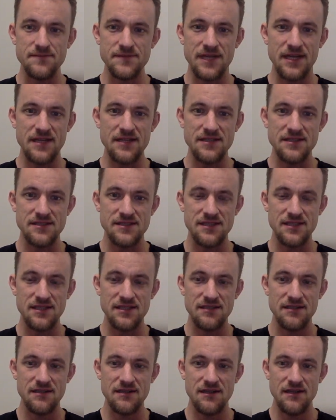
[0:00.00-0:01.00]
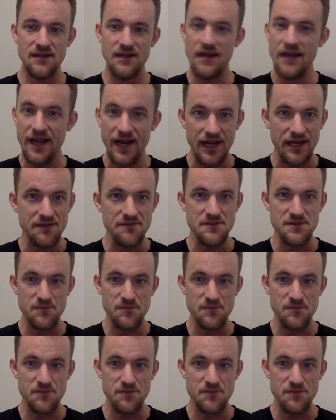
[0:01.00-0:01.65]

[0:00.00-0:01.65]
That is the negative